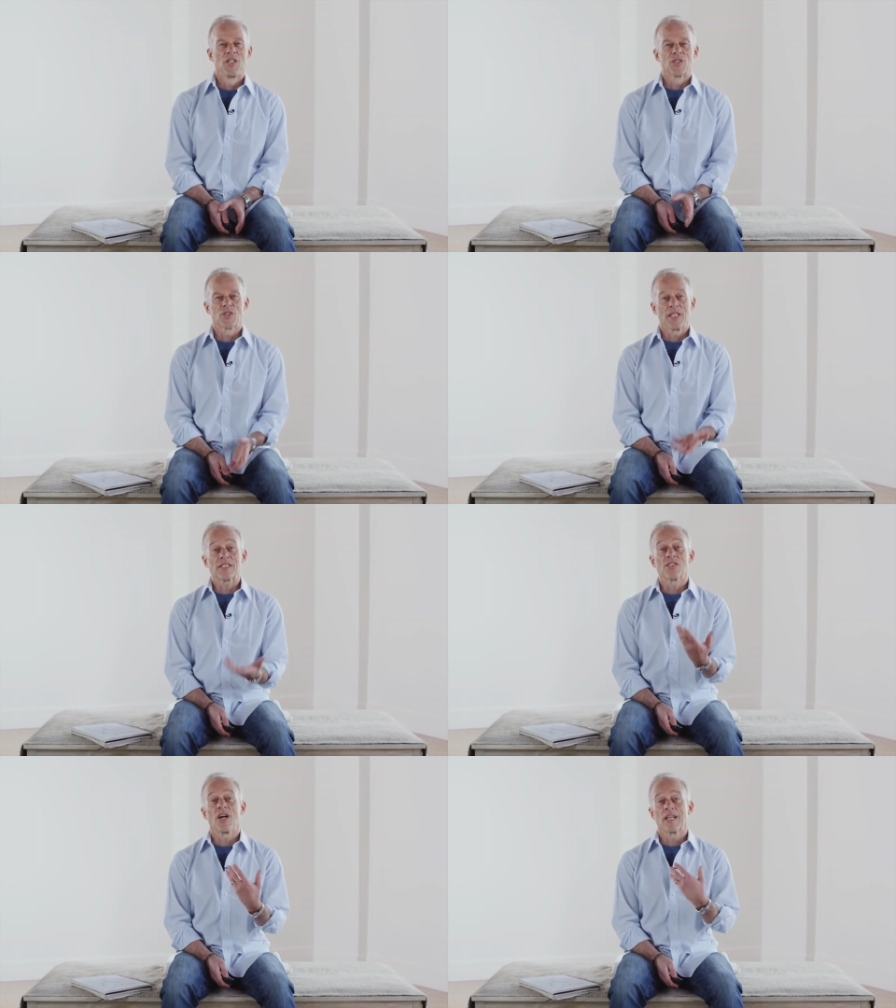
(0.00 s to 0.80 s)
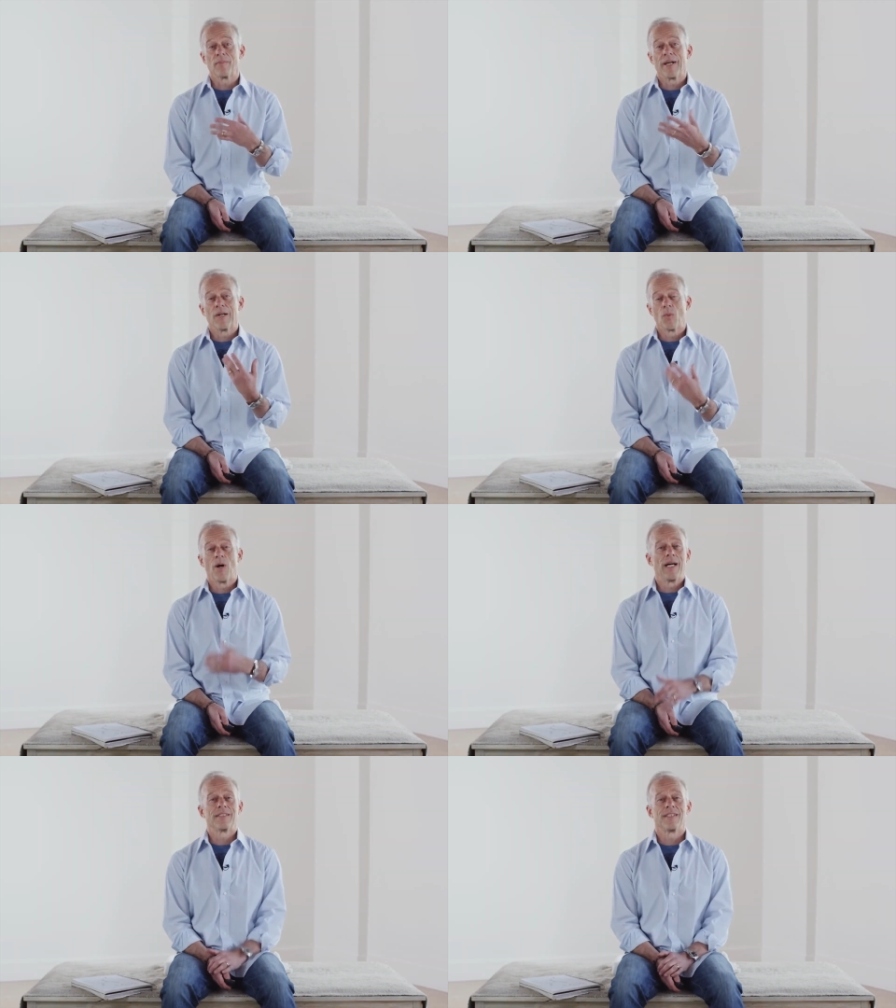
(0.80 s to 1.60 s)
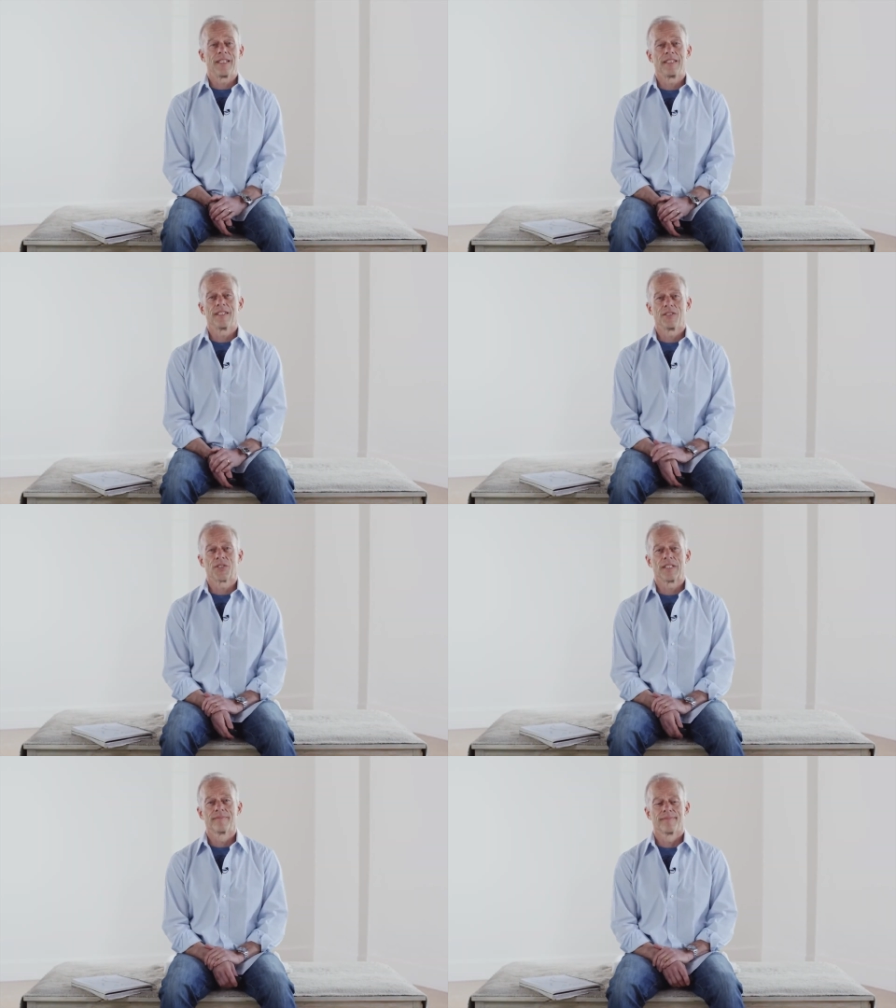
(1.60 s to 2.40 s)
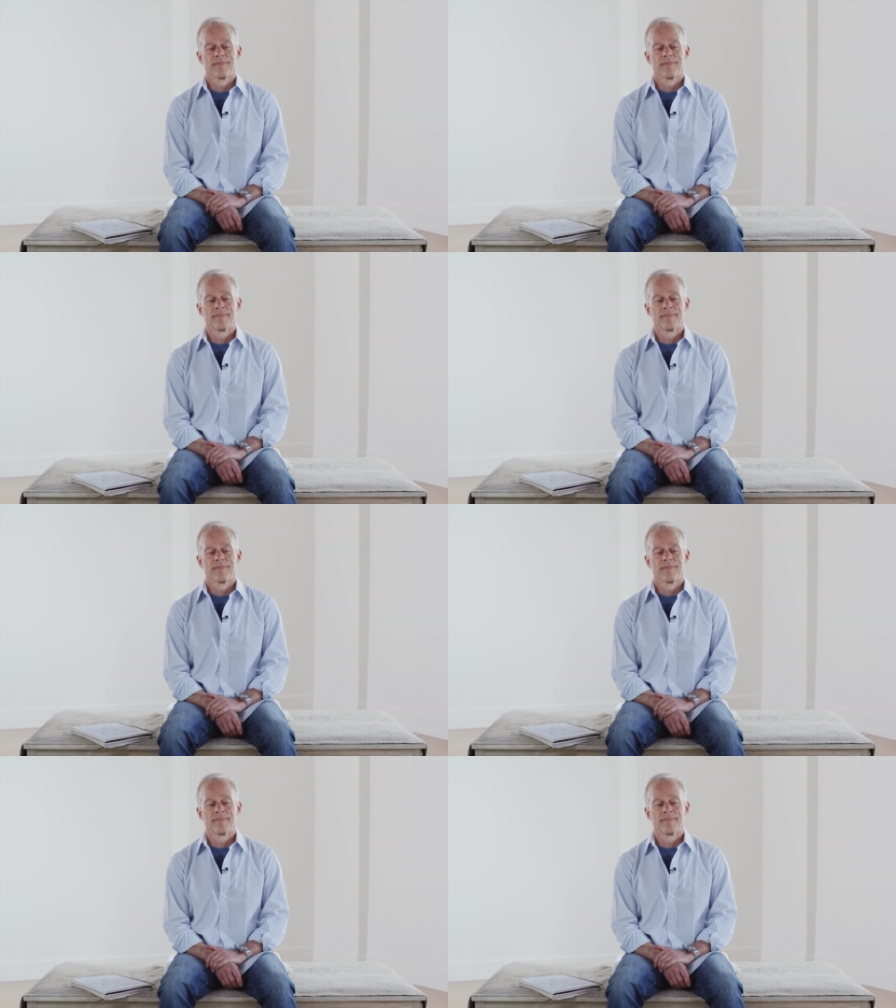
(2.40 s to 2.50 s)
So let's talk about why study Tantra.